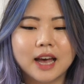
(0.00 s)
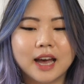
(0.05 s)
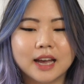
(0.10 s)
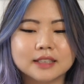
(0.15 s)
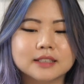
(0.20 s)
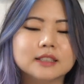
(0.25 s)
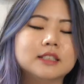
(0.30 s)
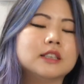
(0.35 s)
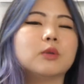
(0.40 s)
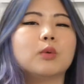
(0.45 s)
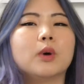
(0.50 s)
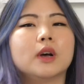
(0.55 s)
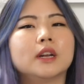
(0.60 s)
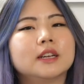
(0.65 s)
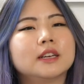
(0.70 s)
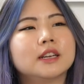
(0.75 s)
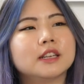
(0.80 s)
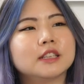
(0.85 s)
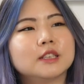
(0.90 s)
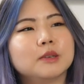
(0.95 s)
I still
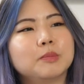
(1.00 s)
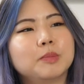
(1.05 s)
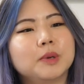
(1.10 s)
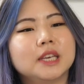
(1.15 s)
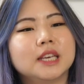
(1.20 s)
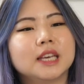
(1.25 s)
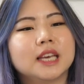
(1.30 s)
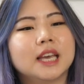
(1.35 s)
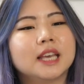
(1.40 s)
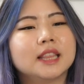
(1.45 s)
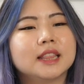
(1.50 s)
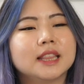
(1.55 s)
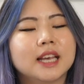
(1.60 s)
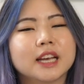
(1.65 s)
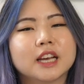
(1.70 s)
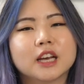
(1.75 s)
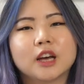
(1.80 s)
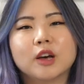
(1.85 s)
wanted it to be in like